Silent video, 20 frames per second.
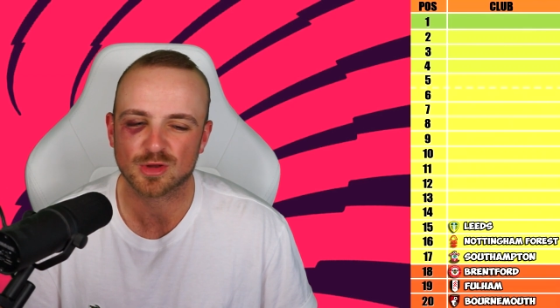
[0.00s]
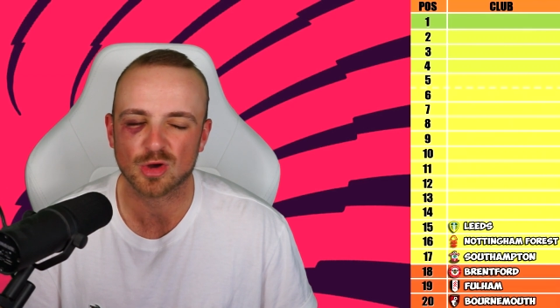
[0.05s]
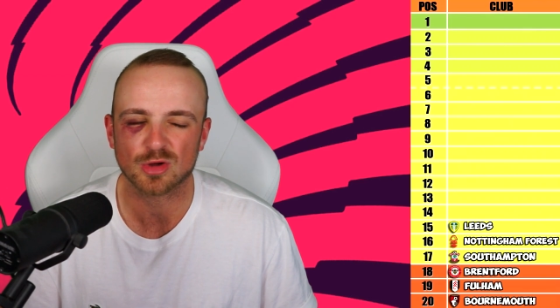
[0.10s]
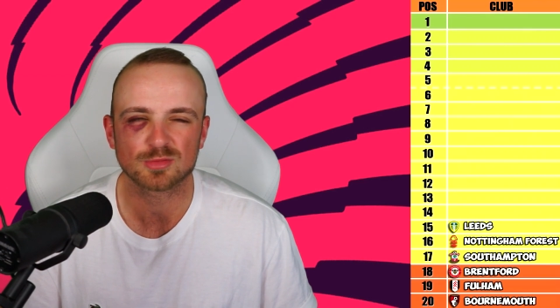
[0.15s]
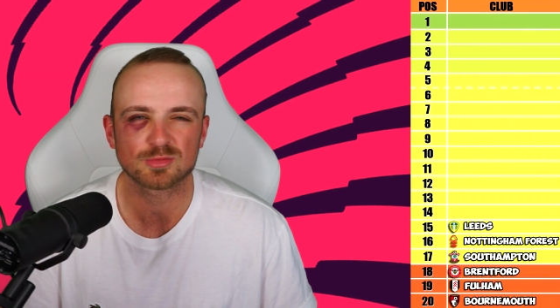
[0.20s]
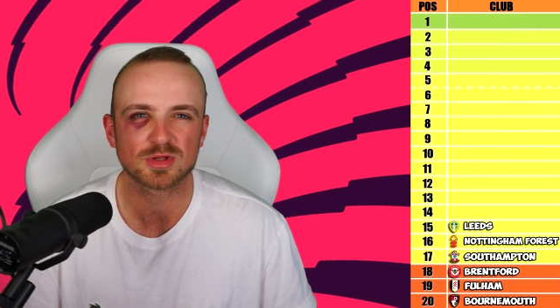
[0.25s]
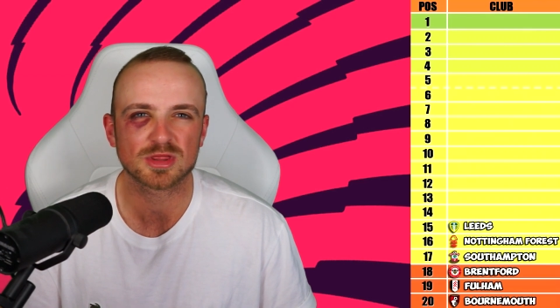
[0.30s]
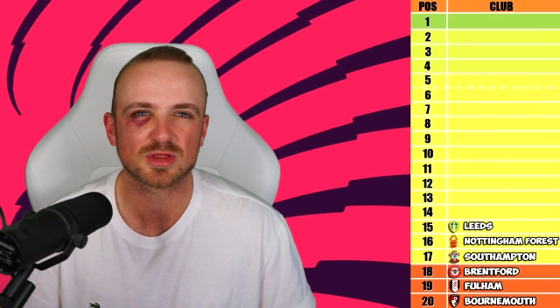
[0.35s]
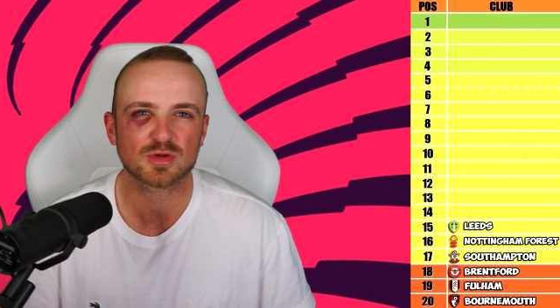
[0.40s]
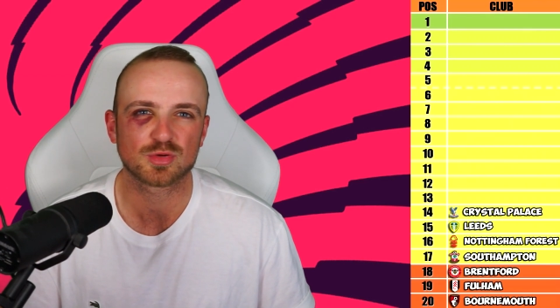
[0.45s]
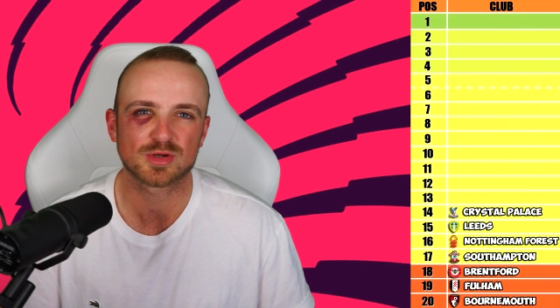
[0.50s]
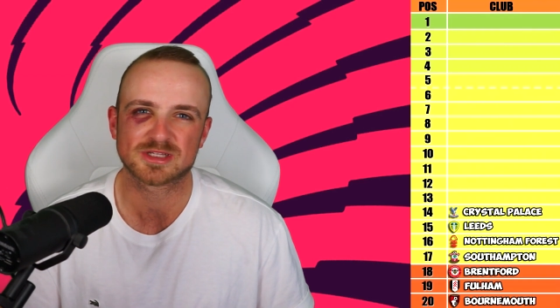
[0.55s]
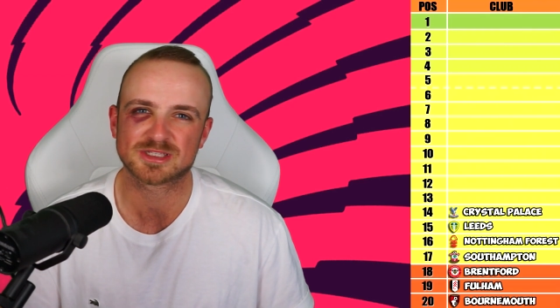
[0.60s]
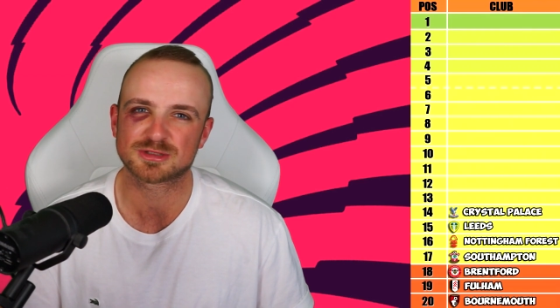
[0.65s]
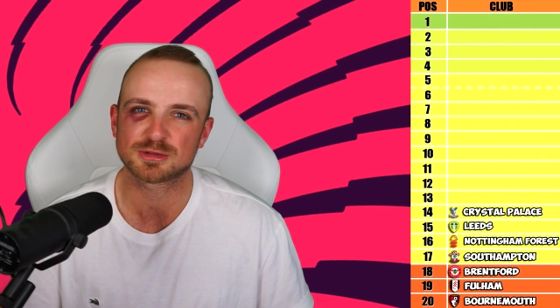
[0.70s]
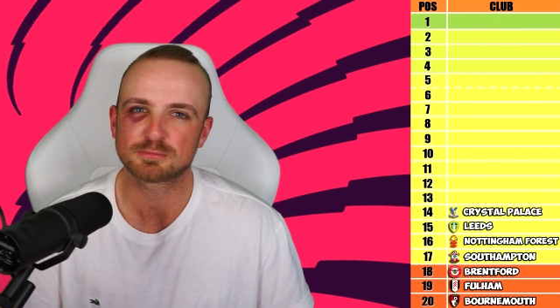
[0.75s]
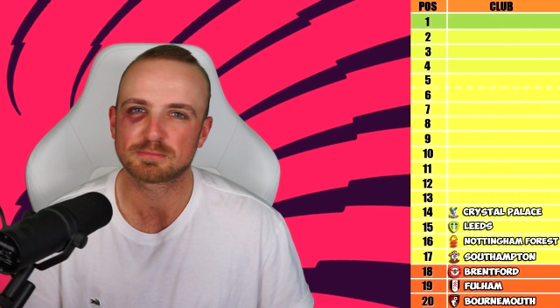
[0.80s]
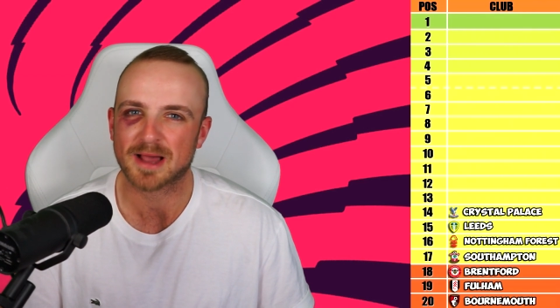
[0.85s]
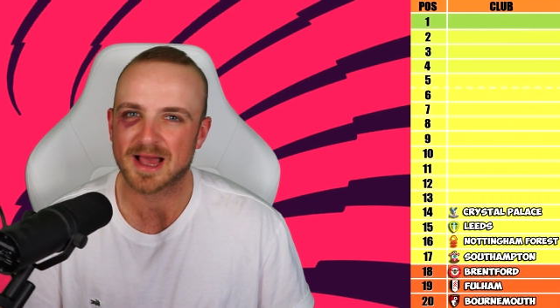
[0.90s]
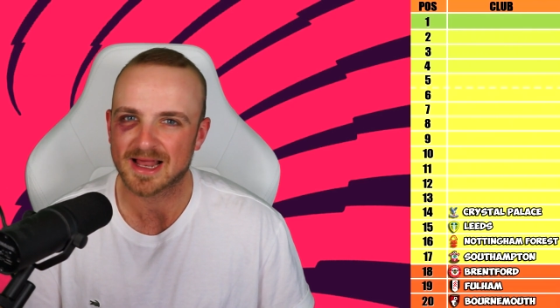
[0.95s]
gone with
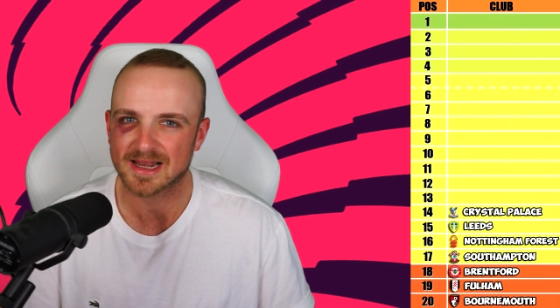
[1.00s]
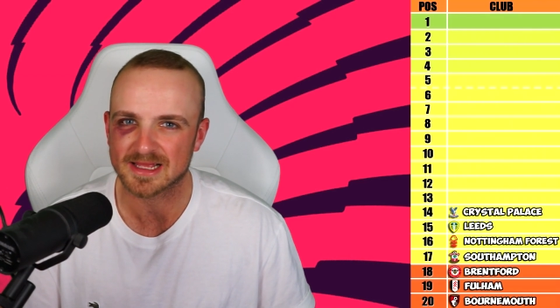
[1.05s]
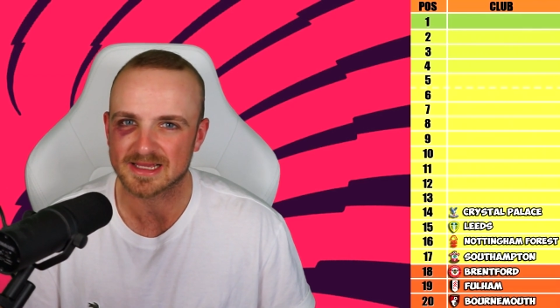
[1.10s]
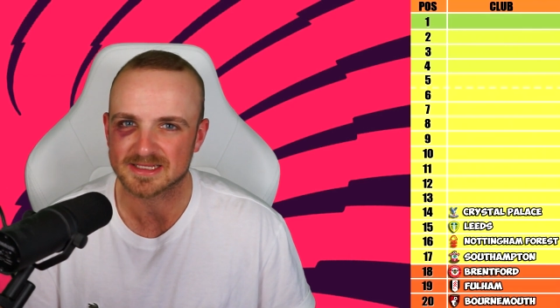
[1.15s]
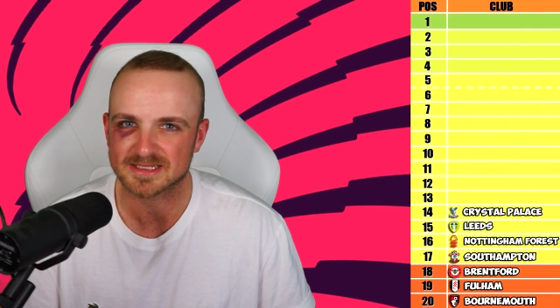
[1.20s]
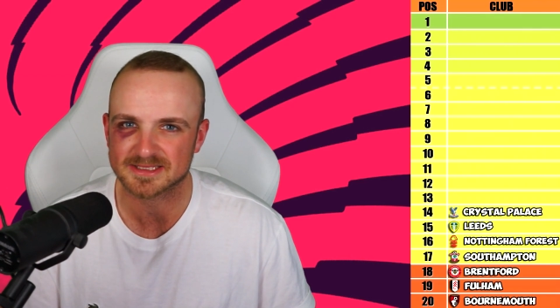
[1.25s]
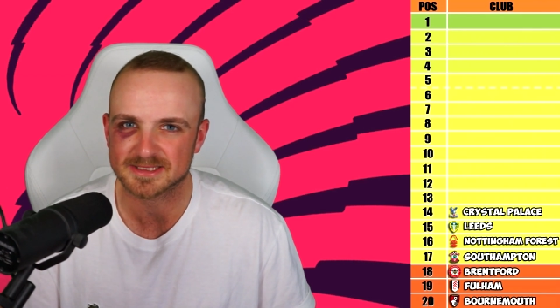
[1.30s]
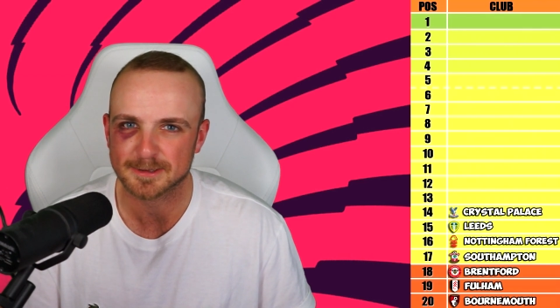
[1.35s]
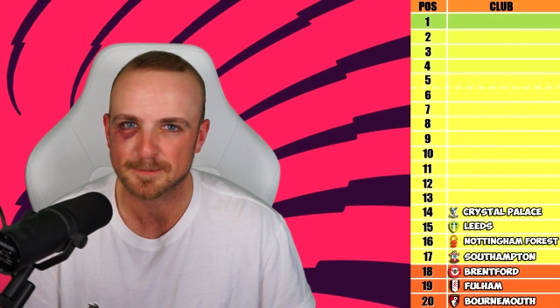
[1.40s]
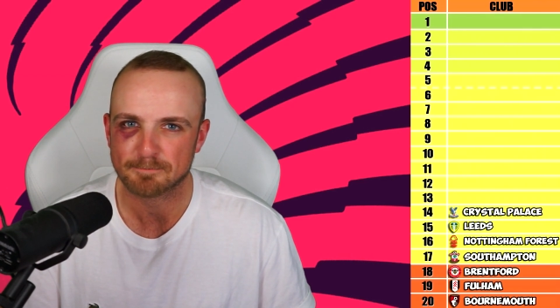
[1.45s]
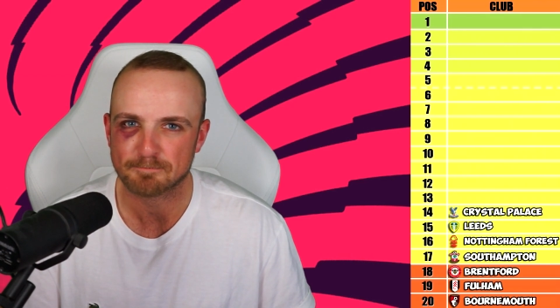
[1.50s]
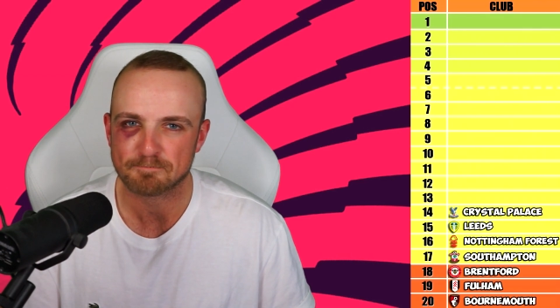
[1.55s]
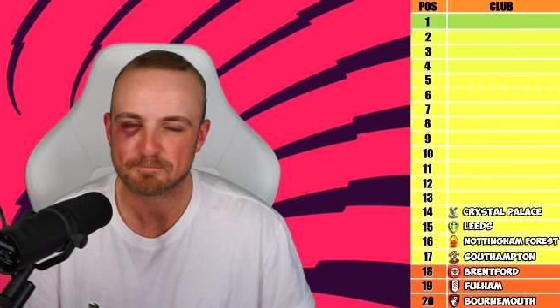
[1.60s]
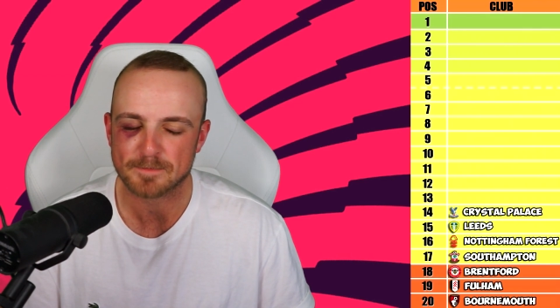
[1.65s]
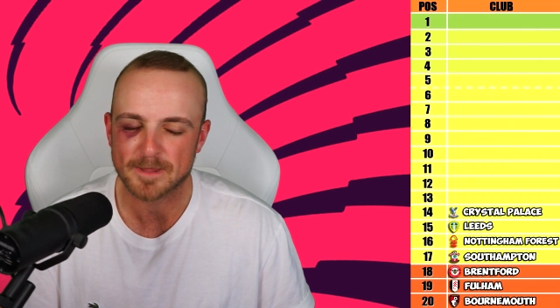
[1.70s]
Crystal Palace.